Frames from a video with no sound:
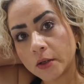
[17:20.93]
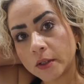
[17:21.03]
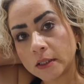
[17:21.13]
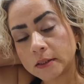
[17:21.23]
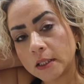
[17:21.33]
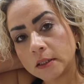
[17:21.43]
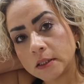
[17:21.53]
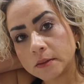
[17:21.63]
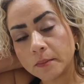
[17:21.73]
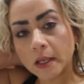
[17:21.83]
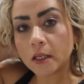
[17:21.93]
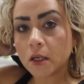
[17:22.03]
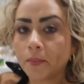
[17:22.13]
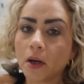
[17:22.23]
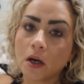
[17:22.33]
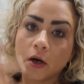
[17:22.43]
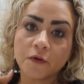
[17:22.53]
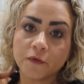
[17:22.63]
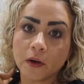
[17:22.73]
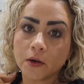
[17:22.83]
I'm gonna take this makeup
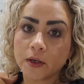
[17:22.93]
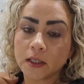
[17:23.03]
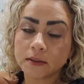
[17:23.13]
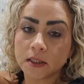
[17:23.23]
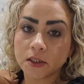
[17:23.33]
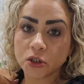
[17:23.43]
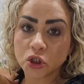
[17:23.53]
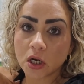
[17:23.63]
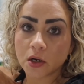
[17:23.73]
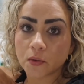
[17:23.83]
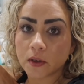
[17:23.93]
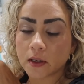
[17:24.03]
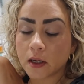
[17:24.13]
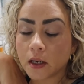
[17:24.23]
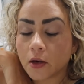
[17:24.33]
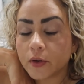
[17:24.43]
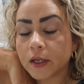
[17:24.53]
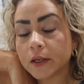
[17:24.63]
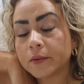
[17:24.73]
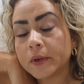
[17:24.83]
off. I'm gonna take a shower and I'm
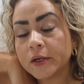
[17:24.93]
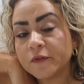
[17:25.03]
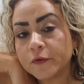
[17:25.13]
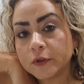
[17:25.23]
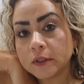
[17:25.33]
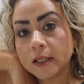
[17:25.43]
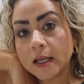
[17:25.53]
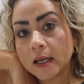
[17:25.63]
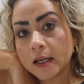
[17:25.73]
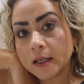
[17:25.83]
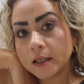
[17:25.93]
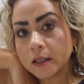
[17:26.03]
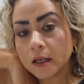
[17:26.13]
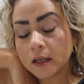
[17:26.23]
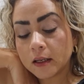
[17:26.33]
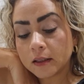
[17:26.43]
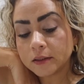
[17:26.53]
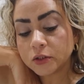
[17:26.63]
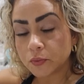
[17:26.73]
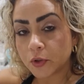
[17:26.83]
gonna get ready for the night.
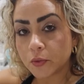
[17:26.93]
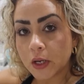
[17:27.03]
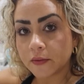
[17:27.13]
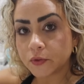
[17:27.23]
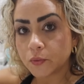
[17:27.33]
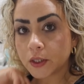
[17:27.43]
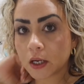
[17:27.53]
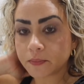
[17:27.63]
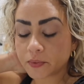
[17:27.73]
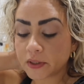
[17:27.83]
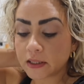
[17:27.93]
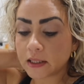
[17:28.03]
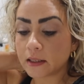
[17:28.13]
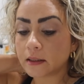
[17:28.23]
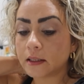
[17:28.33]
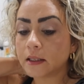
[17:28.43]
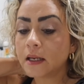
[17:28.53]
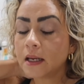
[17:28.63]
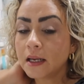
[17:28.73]
And tomorrow we have to wake up really early.